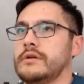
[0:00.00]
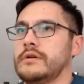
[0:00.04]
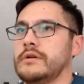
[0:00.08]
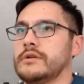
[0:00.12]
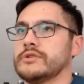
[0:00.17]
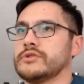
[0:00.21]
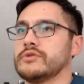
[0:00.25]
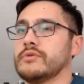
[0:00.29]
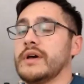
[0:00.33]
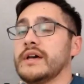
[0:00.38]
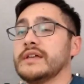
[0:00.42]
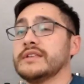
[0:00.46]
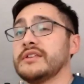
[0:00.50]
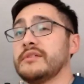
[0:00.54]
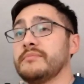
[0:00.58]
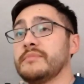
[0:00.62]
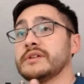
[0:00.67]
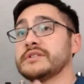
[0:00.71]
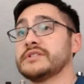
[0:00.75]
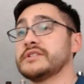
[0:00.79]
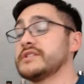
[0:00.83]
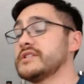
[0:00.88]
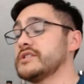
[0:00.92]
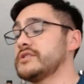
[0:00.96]
So as I
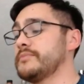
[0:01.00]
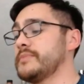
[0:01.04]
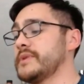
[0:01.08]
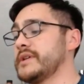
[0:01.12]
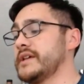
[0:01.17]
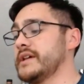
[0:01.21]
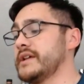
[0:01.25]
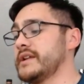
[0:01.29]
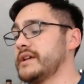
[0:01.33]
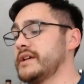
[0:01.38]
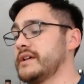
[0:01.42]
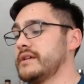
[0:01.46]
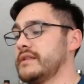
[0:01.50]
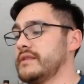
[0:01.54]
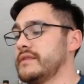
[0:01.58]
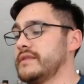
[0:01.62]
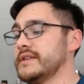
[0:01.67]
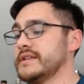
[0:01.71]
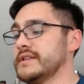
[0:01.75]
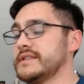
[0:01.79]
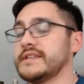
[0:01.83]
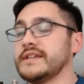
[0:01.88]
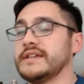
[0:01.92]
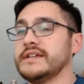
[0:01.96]
mentioned at the beginning,
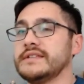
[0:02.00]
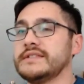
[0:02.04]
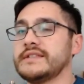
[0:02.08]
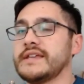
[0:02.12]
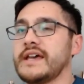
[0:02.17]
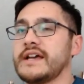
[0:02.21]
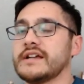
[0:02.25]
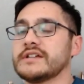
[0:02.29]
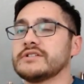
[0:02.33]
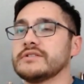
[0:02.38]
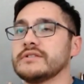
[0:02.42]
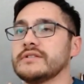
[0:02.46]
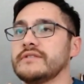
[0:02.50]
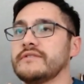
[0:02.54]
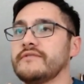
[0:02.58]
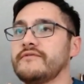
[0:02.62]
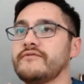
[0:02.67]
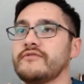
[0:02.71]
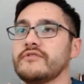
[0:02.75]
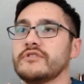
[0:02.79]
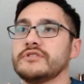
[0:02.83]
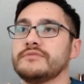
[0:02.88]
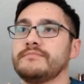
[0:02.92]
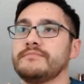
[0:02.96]
this is actually the
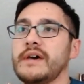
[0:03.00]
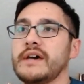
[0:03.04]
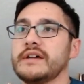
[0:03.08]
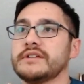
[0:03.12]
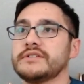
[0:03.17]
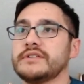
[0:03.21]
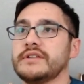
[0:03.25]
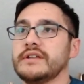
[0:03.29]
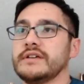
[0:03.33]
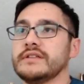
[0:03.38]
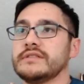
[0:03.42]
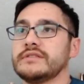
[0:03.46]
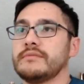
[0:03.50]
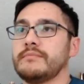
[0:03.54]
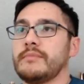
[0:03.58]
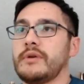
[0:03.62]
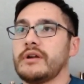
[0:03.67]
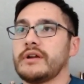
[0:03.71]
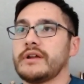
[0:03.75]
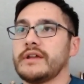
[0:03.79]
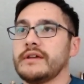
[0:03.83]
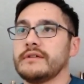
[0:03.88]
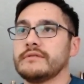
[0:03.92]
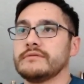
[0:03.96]
first batch to hit the
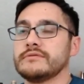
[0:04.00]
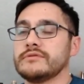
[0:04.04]
market.